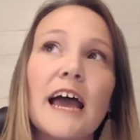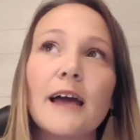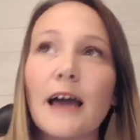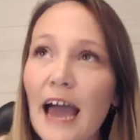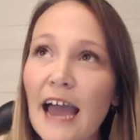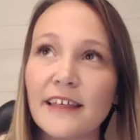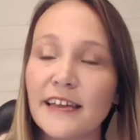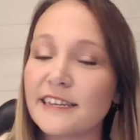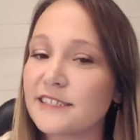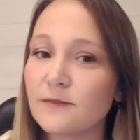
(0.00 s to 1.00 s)
I think
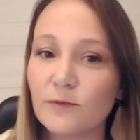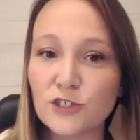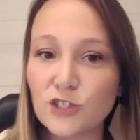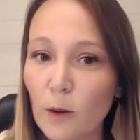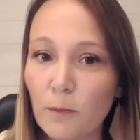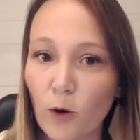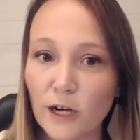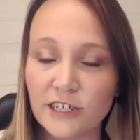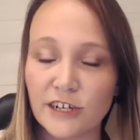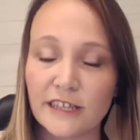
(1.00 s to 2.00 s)
is so important
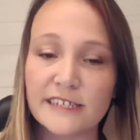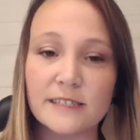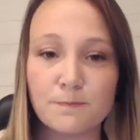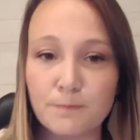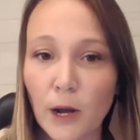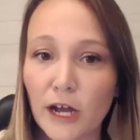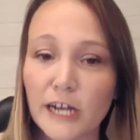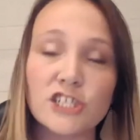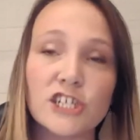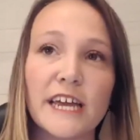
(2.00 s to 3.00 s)
during this
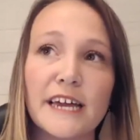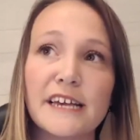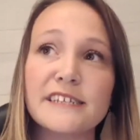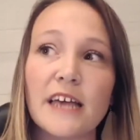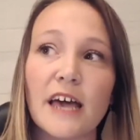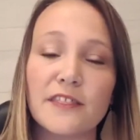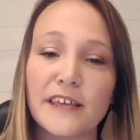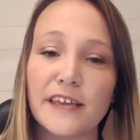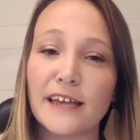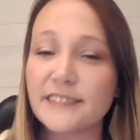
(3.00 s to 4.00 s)
push, is
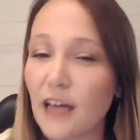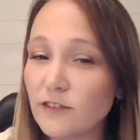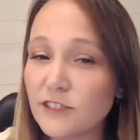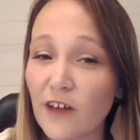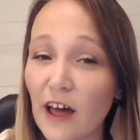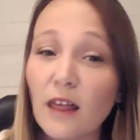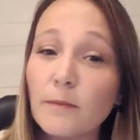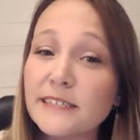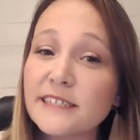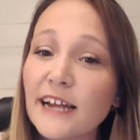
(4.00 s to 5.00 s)
the
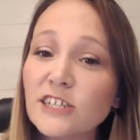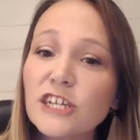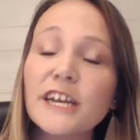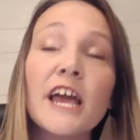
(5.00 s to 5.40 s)
self-development section.